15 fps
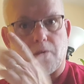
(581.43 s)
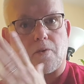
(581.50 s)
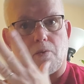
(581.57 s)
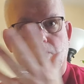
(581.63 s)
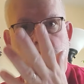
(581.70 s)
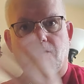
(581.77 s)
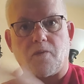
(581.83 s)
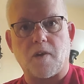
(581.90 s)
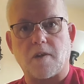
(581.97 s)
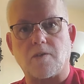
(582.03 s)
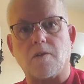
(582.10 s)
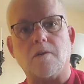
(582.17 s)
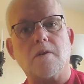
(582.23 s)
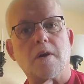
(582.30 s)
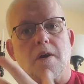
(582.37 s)

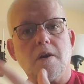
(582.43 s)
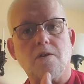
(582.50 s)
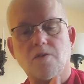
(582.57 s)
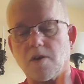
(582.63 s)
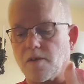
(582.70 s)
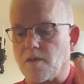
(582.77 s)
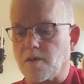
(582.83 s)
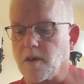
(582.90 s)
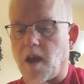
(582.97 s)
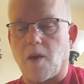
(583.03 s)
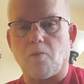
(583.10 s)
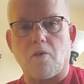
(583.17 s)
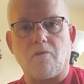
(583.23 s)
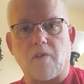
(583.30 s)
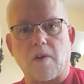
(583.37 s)
crucifixion, Jesus
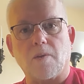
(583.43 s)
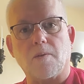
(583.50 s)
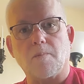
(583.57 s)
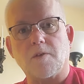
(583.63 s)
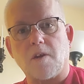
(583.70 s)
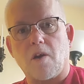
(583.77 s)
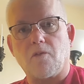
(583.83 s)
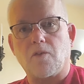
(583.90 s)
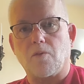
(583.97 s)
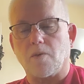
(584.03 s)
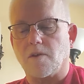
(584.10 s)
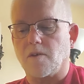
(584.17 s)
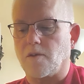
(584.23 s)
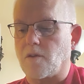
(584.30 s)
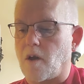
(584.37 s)
came, revealed himself to
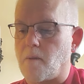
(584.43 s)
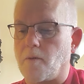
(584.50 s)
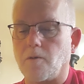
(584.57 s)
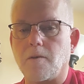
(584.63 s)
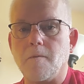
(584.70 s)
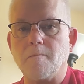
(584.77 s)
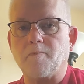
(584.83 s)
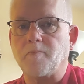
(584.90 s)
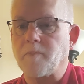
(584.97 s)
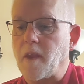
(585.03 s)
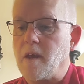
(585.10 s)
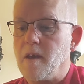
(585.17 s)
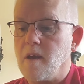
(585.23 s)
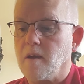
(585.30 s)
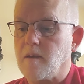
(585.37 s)
his disciples.
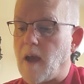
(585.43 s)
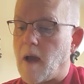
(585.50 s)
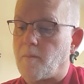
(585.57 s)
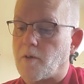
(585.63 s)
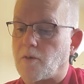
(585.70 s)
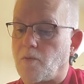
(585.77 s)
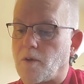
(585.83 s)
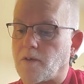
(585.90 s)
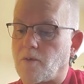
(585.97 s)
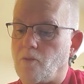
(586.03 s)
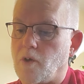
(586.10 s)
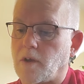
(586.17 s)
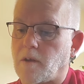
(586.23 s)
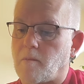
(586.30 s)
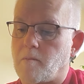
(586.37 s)
Thomas wasn't
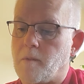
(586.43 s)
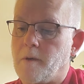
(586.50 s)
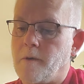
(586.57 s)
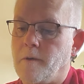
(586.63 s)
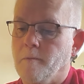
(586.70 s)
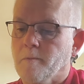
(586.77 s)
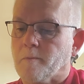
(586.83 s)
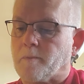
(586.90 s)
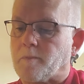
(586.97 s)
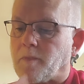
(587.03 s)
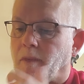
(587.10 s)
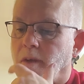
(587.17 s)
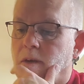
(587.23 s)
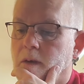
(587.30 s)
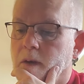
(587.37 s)
with him.
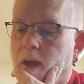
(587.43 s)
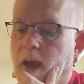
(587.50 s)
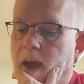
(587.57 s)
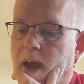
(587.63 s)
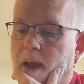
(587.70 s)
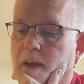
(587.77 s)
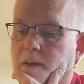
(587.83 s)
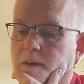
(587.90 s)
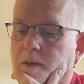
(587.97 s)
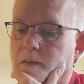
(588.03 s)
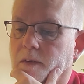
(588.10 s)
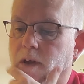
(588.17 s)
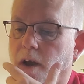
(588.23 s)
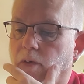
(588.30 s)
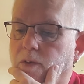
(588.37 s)
And
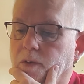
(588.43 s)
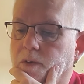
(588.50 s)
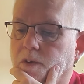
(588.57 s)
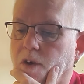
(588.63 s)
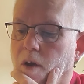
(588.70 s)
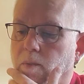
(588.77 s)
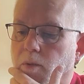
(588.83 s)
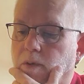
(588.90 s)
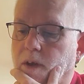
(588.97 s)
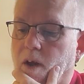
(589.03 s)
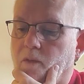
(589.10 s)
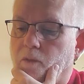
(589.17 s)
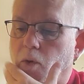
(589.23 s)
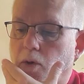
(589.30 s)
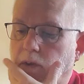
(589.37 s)
the other disciples
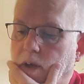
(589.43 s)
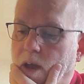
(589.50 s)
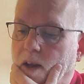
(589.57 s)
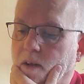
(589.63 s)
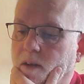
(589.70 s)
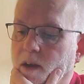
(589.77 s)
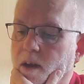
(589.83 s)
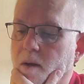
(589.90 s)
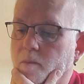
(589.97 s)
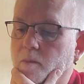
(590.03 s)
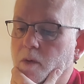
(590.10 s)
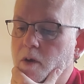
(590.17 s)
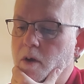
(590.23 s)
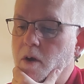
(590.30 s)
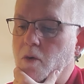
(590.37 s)
therefore said unto
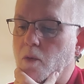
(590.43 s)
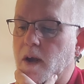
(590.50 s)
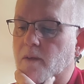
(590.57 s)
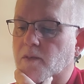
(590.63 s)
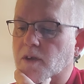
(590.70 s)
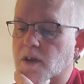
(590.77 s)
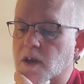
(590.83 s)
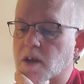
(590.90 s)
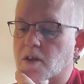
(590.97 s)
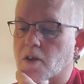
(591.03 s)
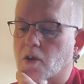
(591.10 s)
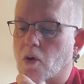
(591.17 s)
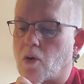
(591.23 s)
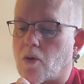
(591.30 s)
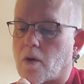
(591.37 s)
him, we have seen
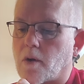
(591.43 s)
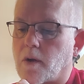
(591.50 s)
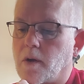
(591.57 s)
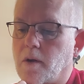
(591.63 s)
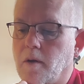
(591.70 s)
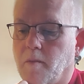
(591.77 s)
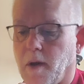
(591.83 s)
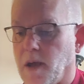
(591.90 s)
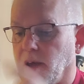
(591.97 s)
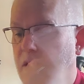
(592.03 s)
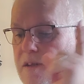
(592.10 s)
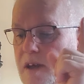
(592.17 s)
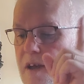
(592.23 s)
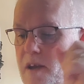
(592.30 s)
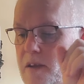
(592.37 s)
the Lord. But he
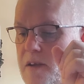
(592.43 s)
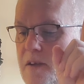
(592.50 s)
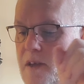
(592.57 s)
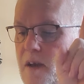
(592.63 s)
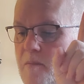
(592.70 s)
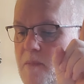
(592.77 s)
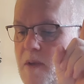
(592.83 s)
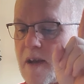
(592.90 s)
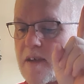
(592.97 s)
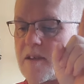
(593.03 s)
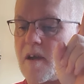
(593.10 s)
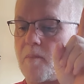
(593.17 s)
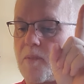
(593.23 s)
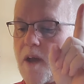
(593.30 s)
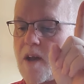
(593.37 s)
said unto them,
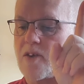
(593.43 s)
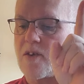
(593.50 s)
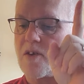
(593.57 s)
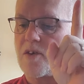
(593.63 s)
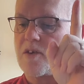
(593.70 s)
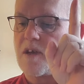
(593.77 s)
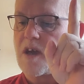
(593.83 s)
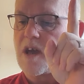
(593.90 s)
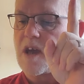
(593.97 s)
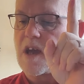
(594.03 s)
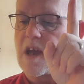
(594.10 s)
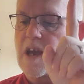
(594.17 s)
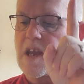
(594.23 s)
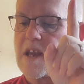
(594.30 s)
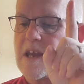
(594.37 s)
except I shall see
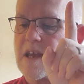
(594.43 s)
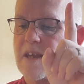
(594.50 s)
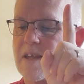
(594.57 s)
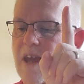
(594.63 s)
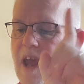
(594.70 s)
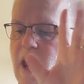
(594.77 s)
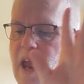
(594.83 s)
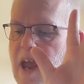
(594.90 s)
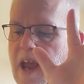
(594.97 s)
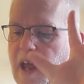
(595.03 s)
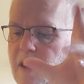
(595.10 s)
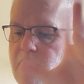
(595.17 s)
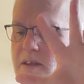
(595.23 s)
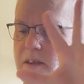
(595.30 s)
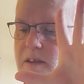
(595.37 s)
in his
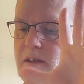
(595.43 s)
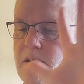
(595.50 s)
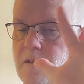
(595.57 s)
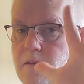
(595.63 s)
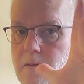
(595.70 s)
hands